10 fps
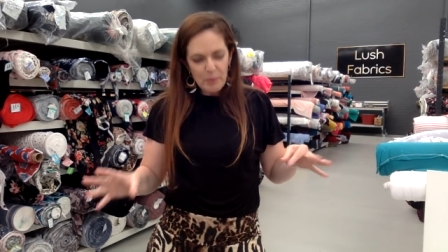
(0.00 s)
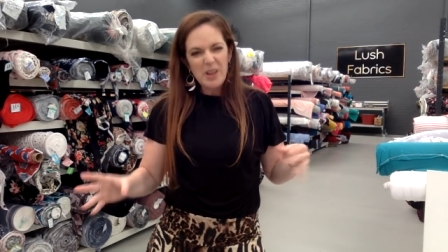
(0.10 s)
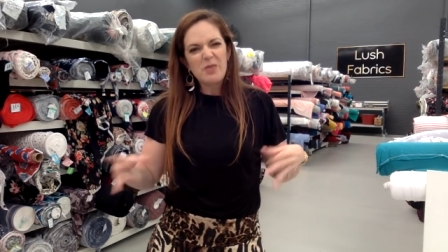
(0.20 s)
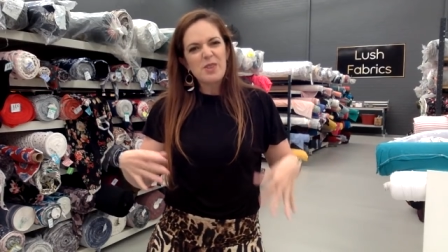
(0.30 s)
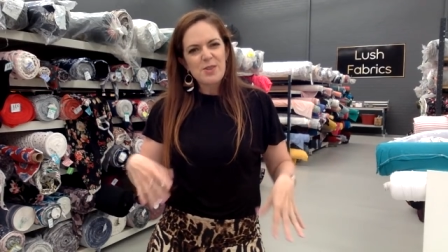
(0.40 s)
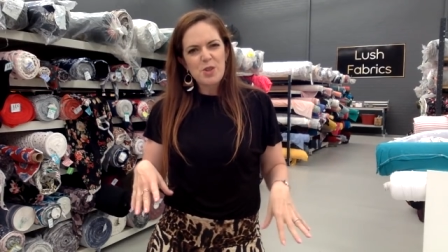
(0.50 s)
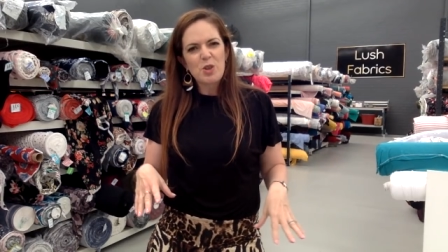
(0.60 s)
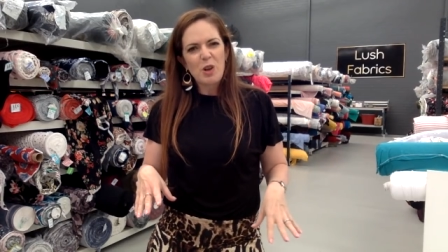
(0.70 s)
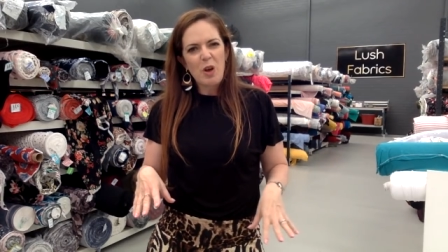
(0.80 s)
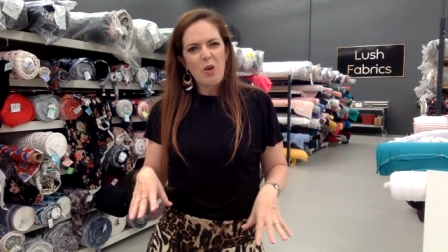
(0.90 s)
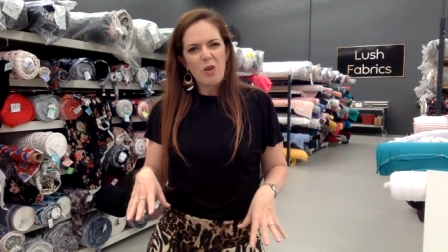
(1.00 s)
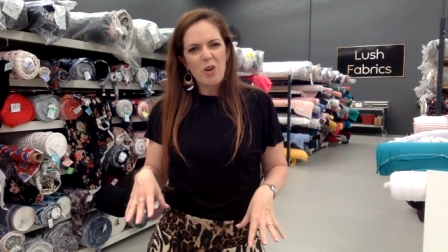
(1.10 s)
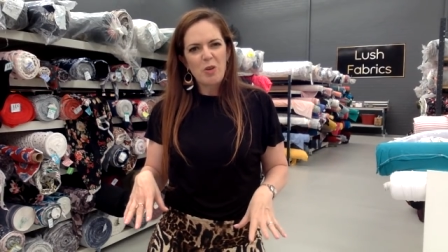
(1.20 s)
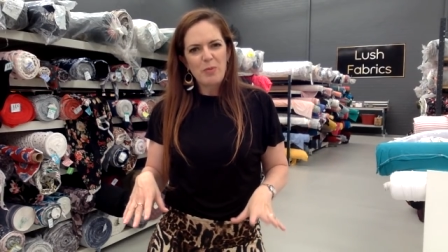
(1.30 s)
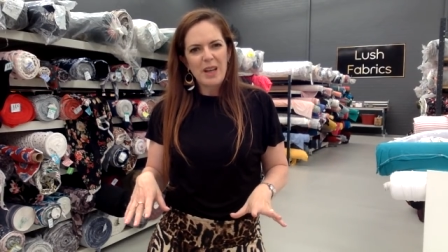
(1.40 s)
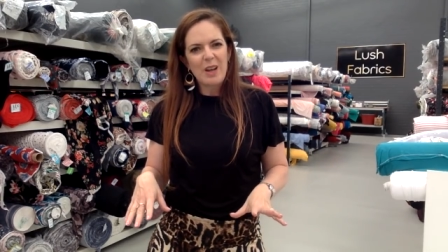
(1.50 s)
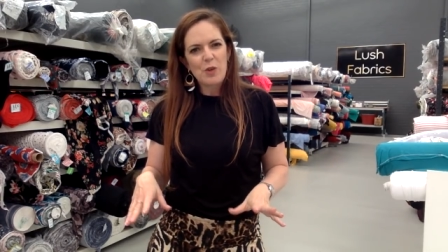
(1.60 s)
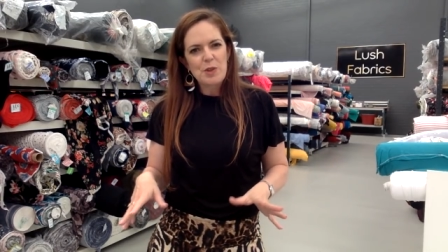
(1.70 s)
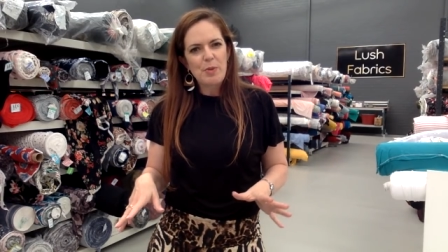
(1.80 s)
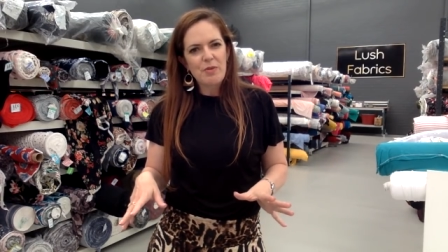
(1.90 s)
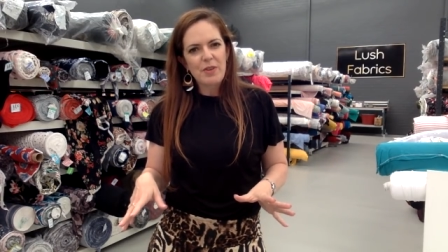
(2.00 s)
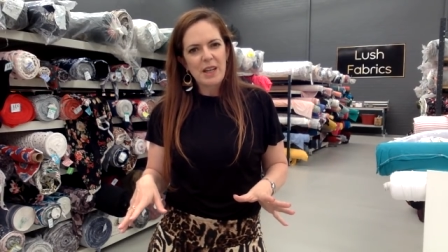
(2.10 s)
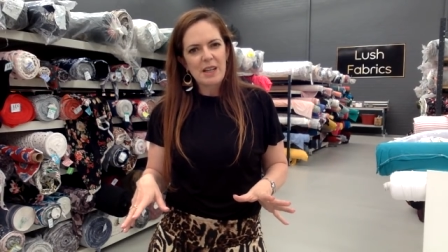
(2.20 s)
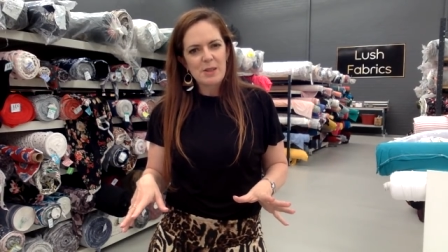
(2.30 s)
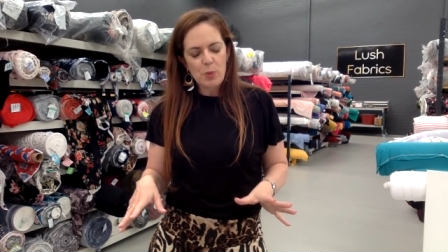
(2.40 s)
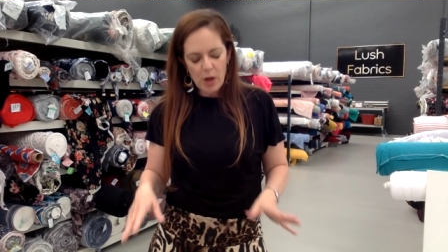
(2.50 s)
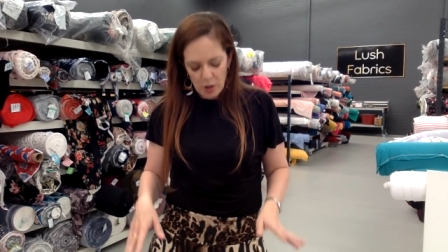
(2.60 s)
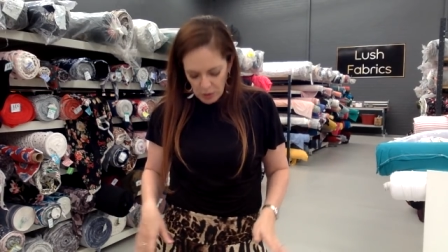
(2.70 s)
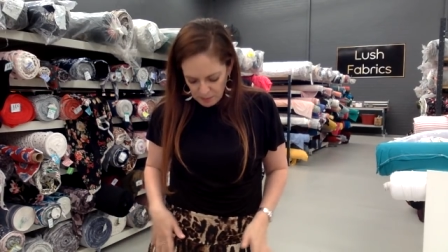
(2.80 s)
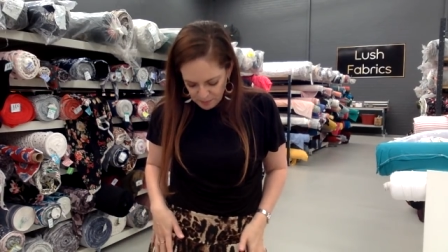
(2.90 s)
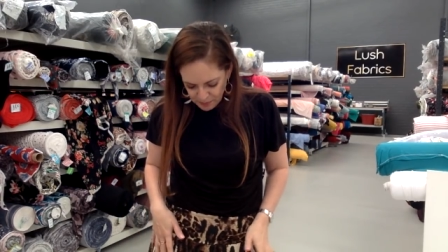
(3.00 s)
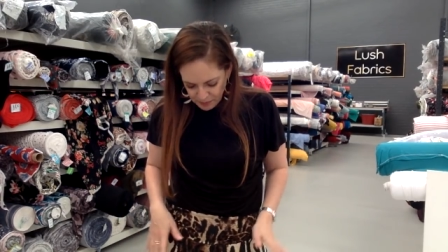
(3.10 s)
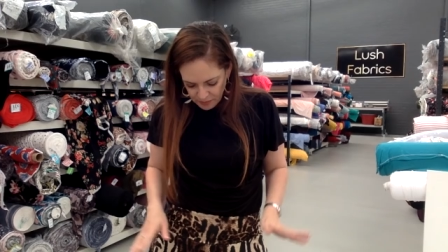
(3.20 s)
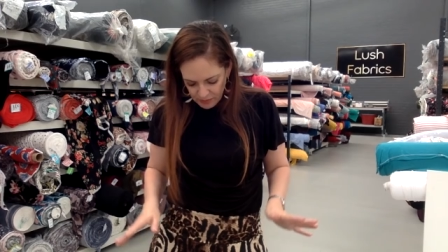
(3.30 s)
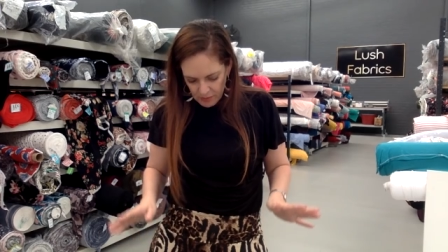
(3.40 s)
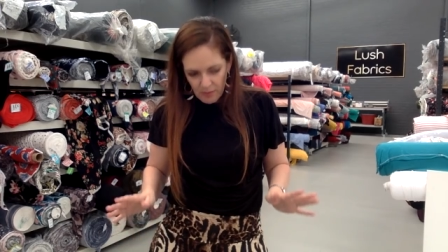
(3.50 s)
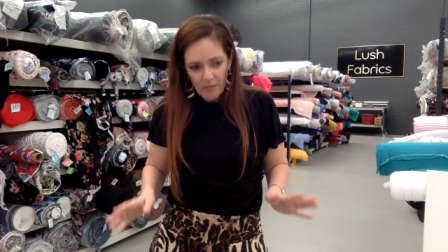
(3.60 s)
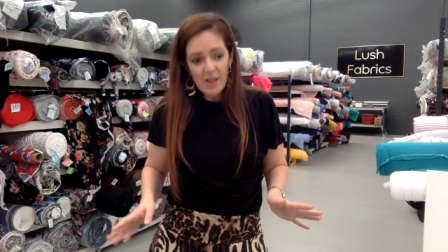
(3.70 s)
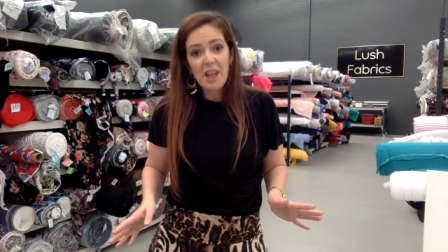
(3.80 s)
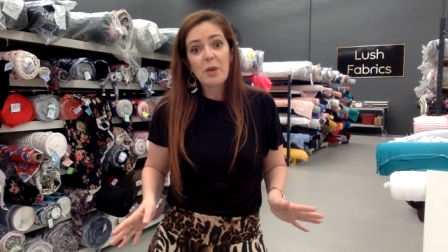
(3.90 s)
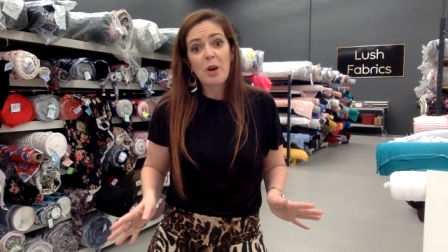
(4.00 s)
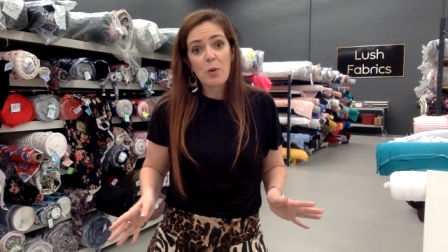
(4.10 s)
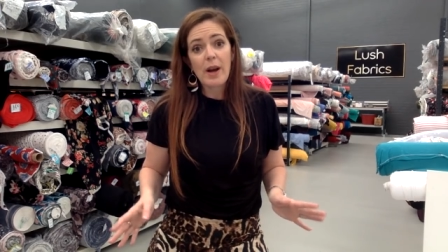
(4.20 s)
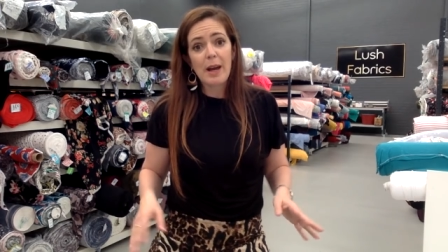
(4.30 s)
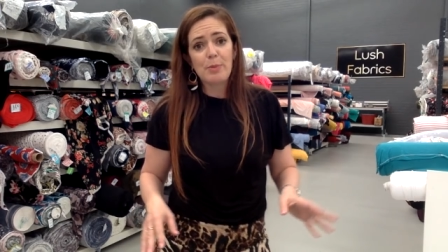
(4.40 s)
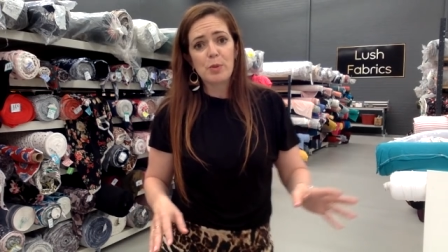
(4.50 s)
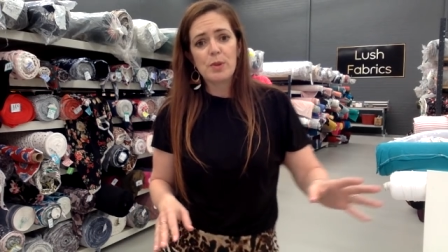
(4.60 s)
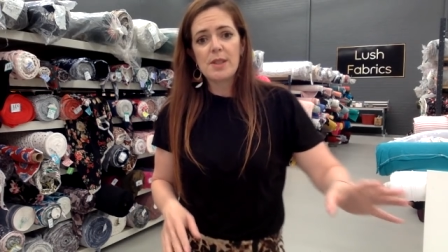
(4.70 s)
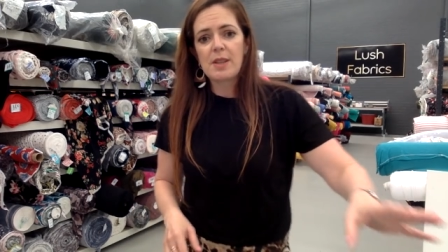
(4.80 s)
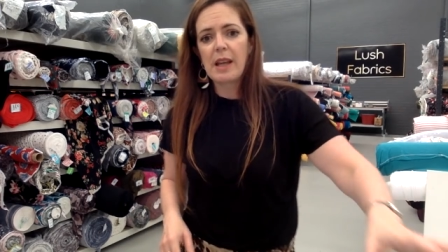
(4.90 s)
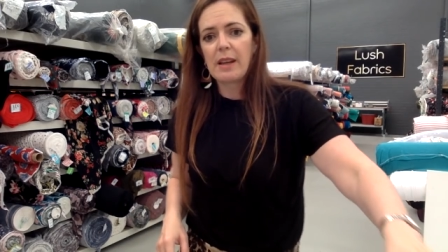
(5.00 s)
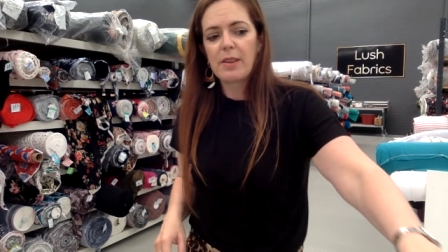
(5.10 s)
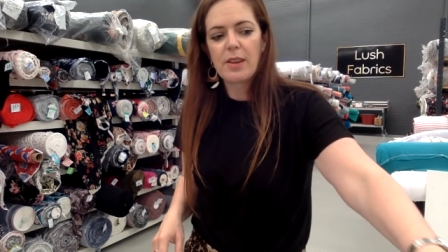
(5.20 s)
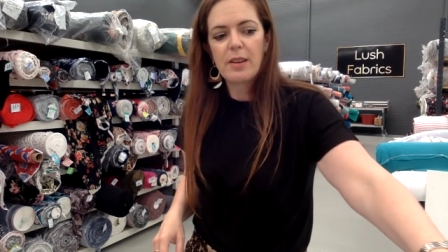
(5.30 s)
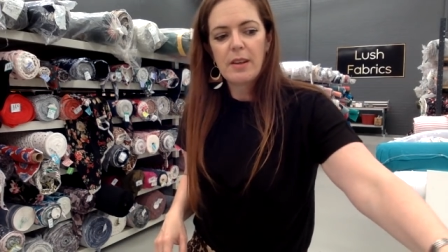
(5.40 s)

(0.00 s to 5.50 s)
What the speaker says: but if it's too long on me, it looks a bit funny as well. Anyway, I'm quite happy with this length.